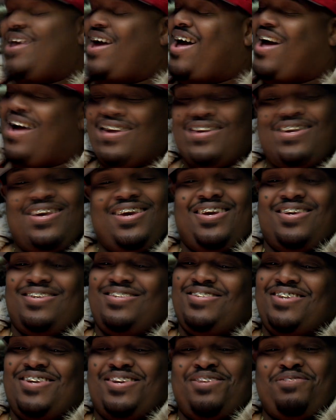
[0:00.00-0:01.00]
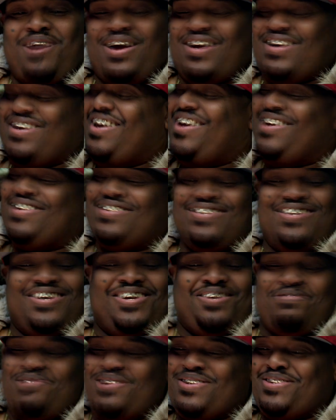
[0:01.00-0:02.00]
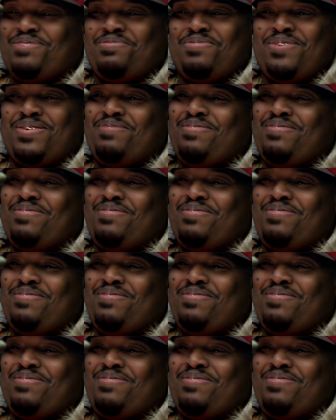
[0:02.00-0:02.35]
Nah, I can't share the recipe,